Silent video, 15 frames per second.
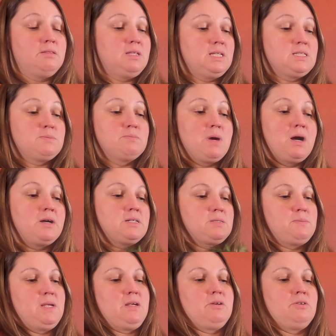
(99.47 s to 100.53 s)
these mugs
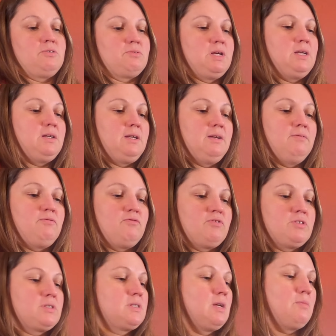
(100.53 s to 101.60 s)
make a great gift
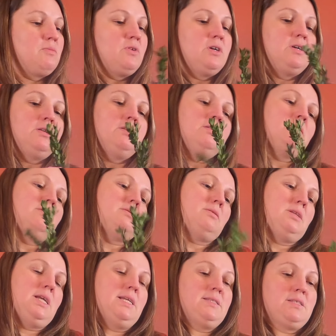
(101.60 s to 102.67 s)
for someone.
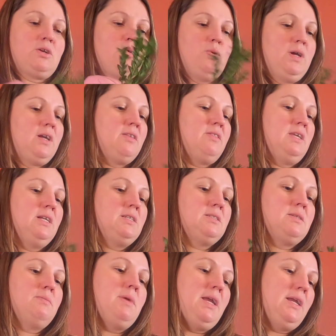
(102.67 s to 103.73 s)
It's a quick thing
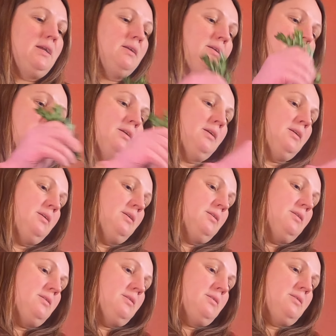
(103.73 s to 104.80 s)
to make.
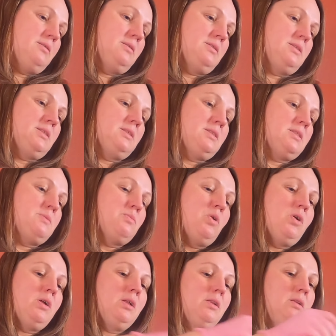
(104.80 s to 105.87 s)
It's a
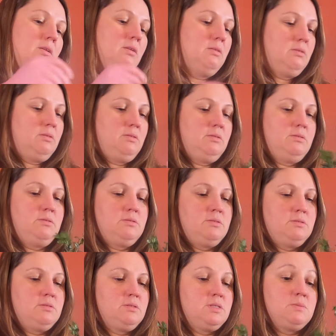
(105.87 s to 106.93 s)

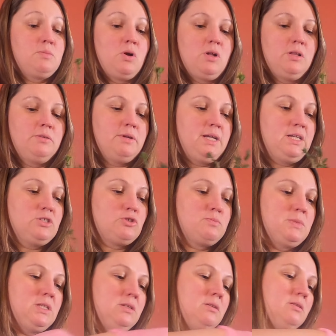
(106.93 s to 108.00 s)
small
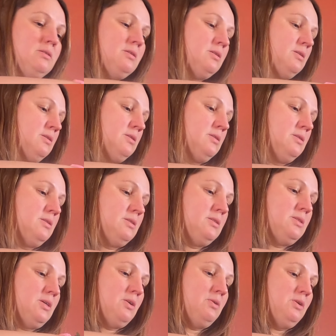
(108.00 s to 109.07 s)
arrangement,
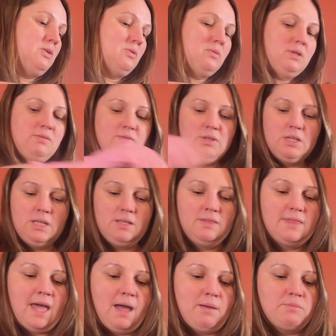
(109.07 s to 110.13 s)
so you don't even
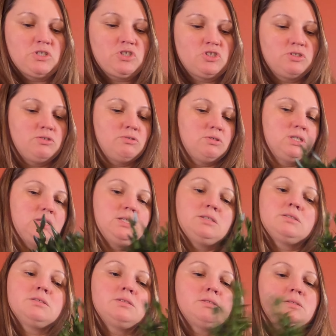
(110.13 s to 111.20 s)
need that much in
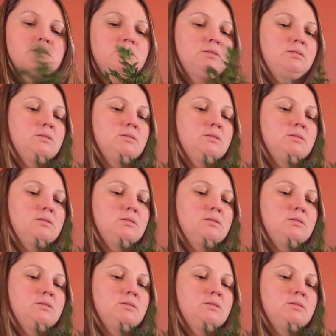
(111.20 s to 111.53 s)
greens.